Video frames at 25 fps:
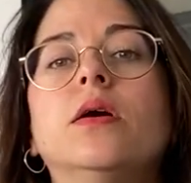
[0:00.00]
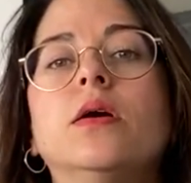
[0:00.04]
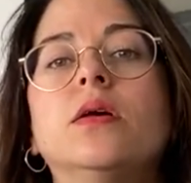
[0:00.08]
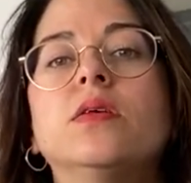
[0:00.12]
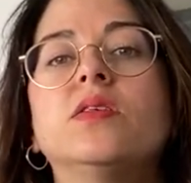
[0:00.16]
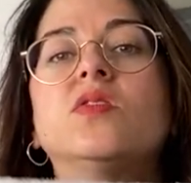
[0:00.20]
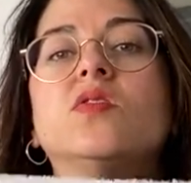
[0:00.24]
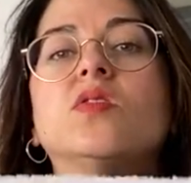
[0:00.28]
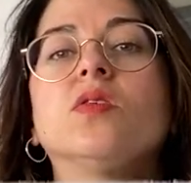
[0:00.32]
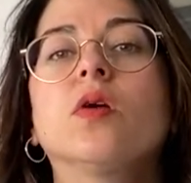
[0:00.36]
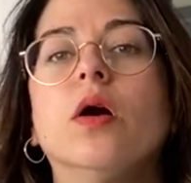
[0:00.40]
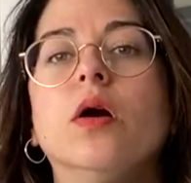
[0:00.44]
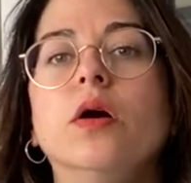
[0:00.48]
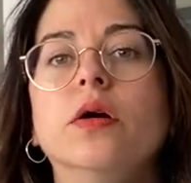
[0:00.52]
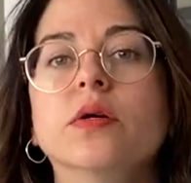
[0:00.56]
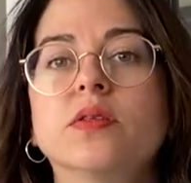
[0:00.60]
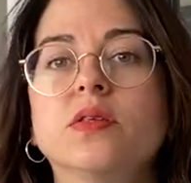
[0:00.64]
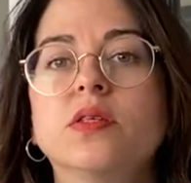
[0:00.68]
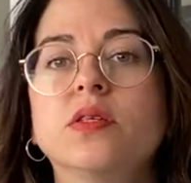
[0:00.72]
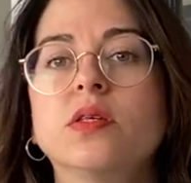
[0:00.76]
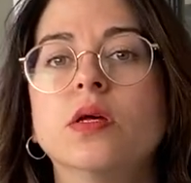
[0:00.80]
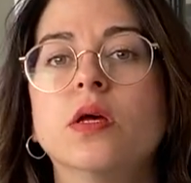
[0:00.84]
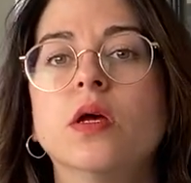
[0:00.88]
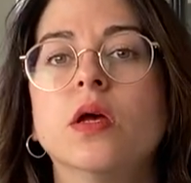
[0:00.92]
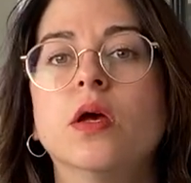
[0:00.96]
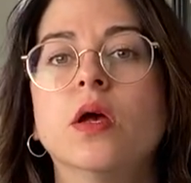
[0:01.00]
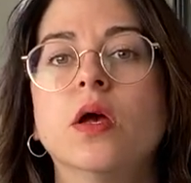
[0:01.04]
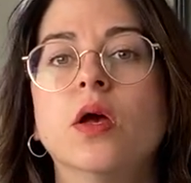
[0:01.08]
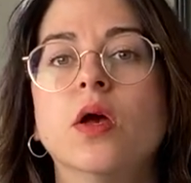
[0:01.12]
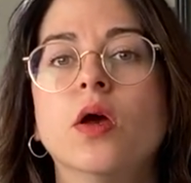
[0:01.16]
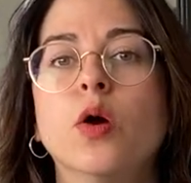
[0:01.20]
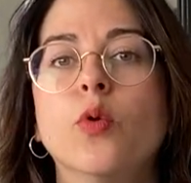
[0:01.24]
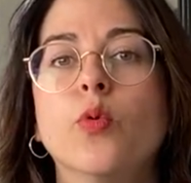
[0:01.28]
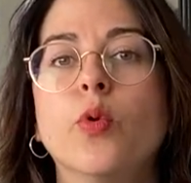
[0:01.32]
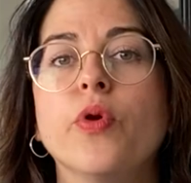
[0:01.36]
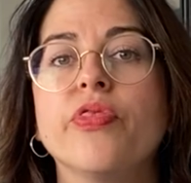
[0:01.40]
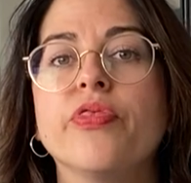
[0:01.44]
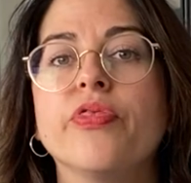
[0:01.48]
starts
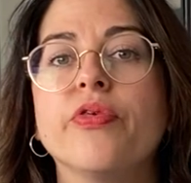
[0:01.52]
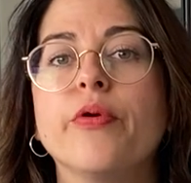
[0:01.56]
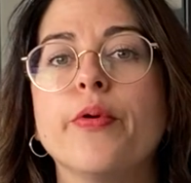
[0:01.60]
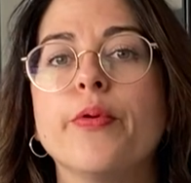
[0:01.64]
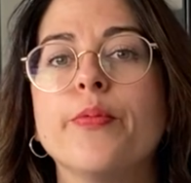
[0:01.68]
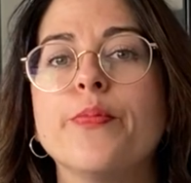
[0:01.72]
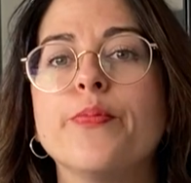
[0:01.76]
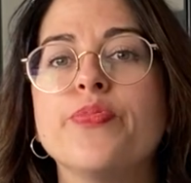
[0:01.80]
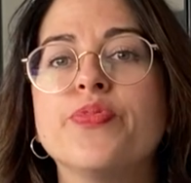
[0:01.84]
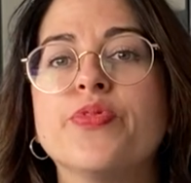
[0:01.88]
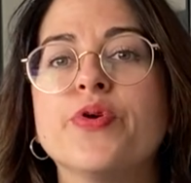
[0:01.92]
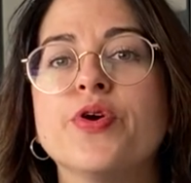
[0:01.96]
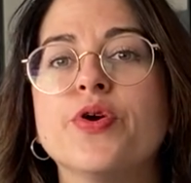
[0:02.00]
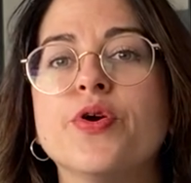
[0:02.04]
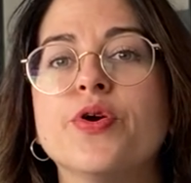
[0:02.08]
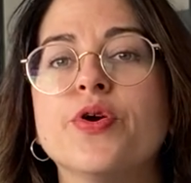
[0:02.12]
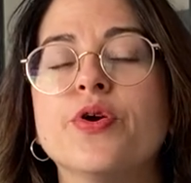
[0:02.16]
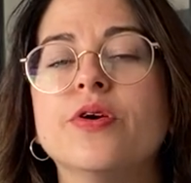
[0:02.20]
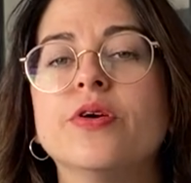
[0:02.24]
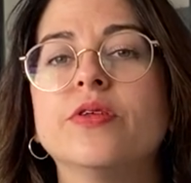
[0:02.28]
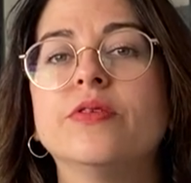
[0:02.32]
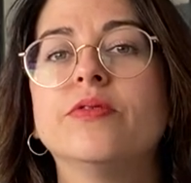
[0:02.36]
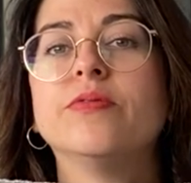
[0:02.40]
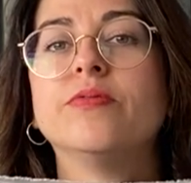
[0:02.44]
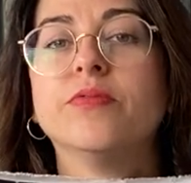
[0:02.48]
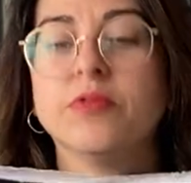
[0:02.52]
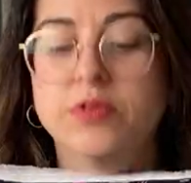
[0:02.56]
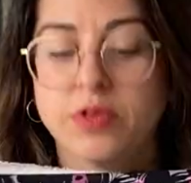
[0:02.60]
with the